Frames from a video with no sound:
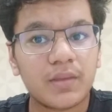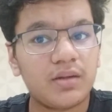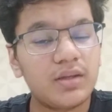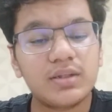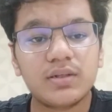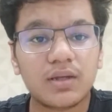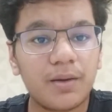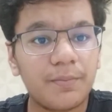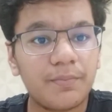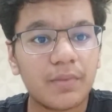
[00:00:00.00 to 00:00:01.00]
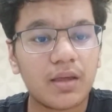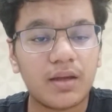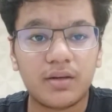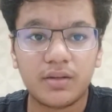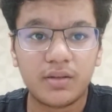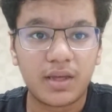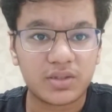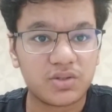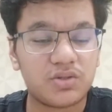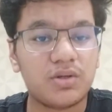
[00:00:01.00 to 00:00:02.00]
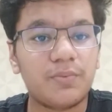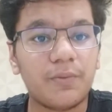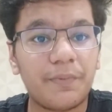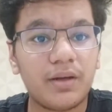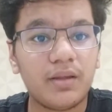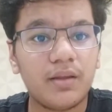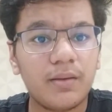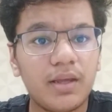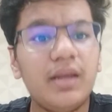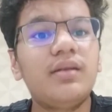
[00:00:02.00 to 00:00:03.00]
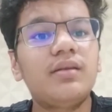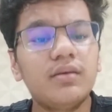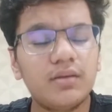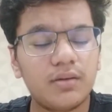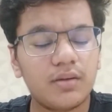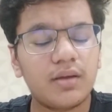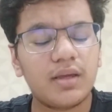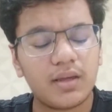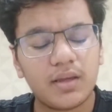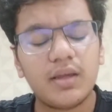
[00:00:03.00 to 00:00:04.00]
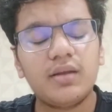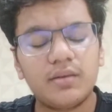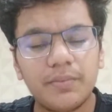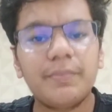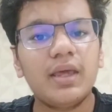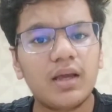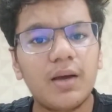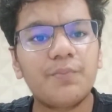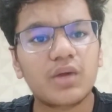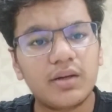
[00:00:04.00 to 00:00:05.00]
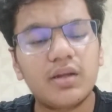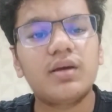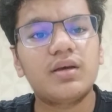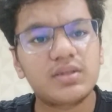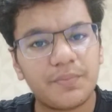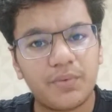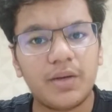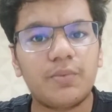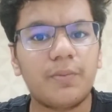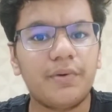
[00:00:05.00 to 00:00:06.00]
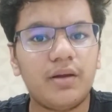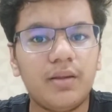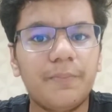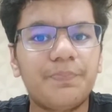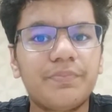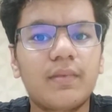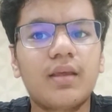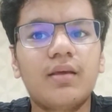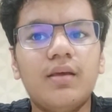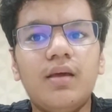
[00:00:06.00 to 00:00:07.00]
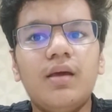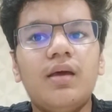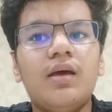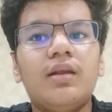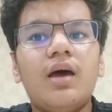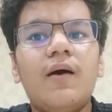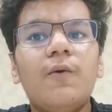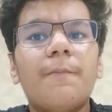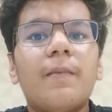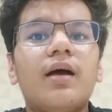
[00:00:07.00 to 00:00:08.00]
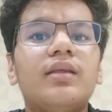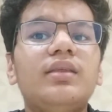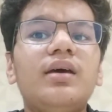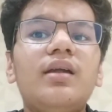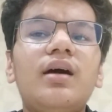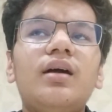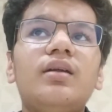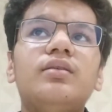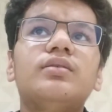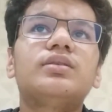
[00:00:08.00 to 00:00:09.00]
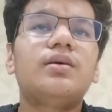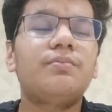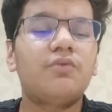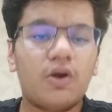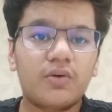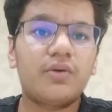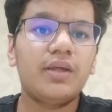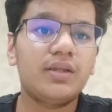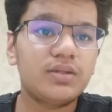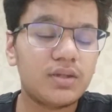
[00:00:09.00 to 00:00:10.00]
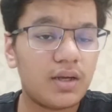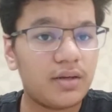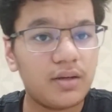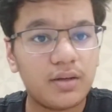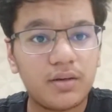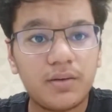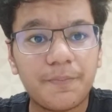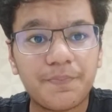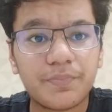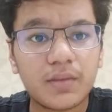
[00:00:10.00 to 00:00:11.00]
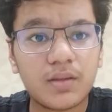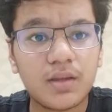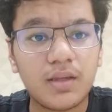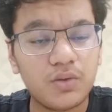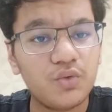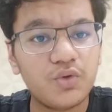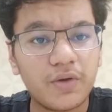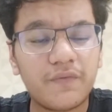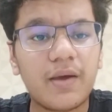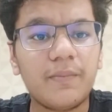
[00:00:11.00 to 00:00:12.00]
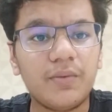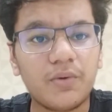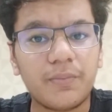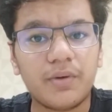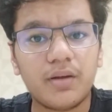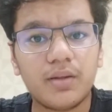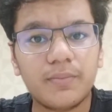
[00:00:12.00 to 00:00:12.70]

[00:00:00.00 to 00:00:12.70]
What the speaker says: doesn't come under the ancestral property. It may come under a separate property. Now, there are some doctrines under Hindu joint family property.